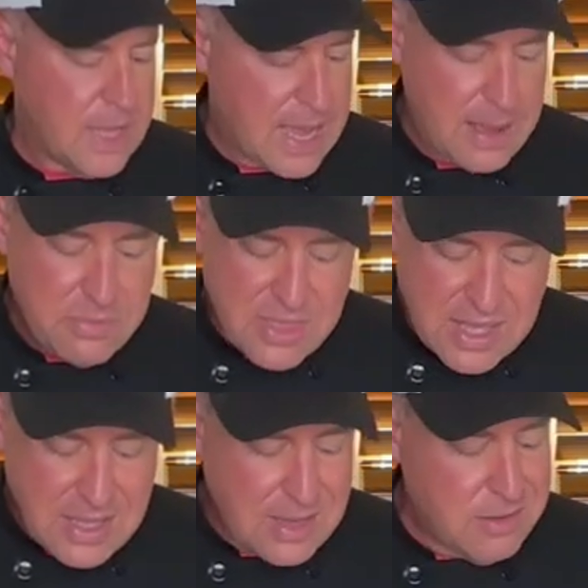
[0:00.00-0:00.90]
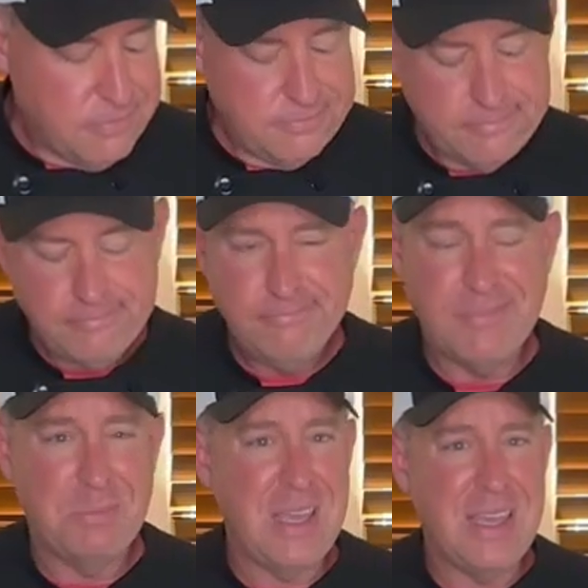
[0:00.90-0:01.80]
I'm thinking
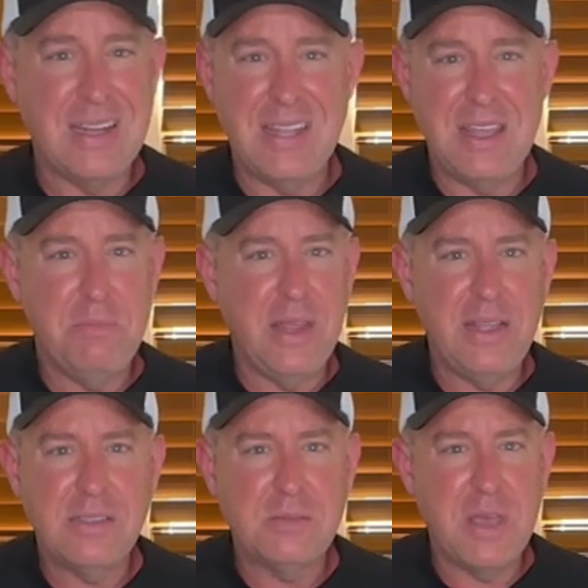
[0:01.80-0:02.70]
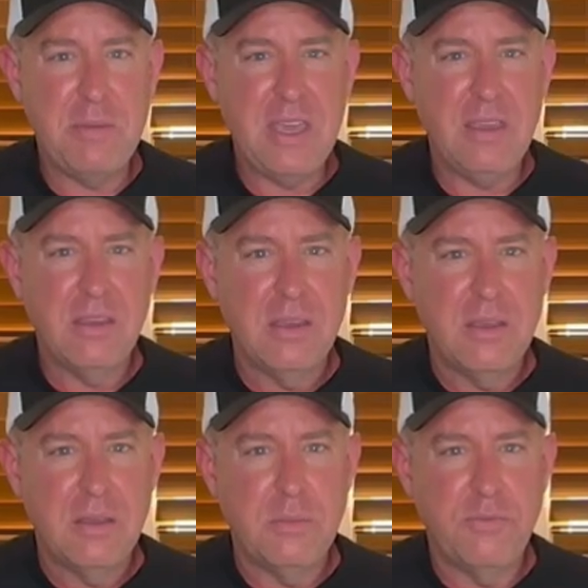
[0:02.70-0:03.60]
10 minutes maybe
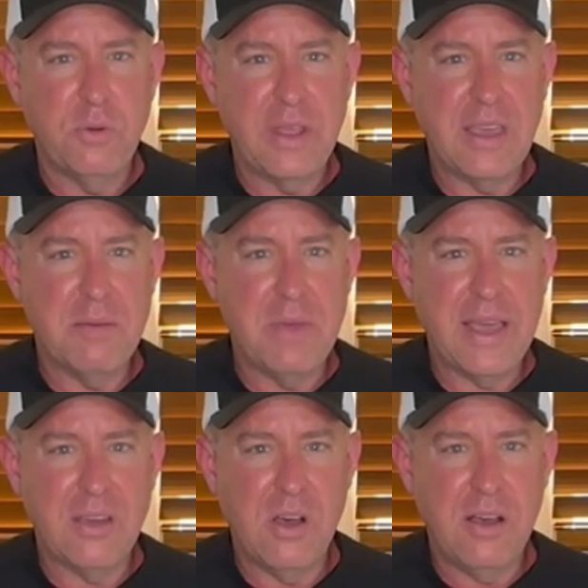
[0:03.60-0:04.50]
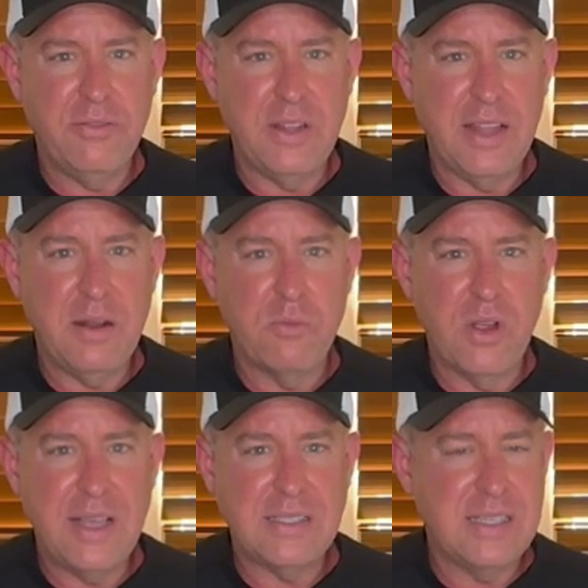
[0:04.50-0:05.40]
before they come back off, and let them
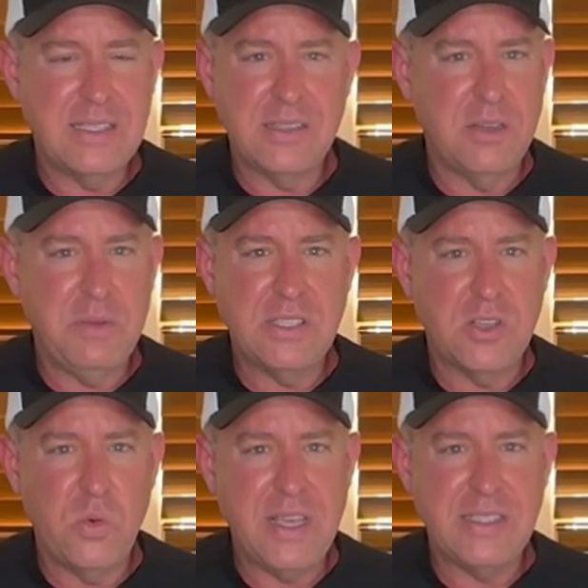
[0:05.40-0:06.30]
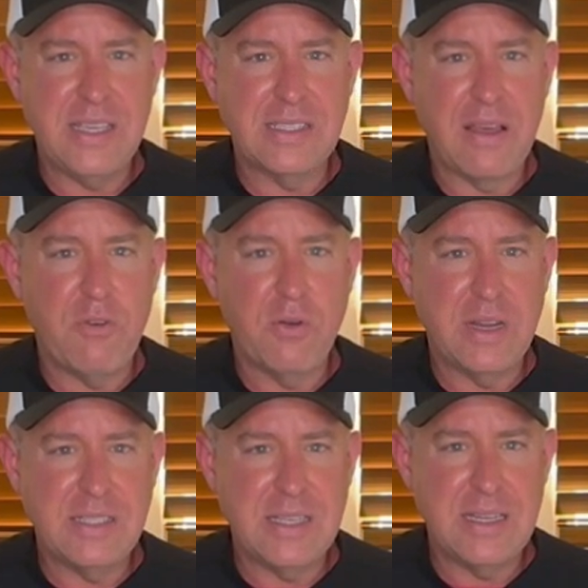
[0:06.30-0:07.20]
rest. This is going to be so easy, as I've
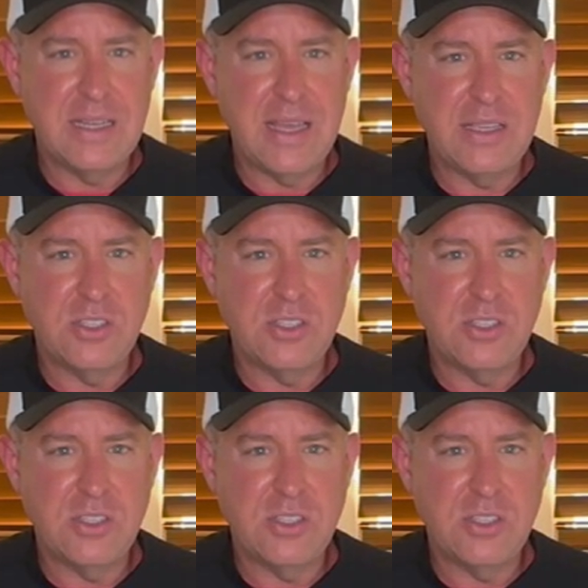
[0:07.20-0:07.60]
already said today.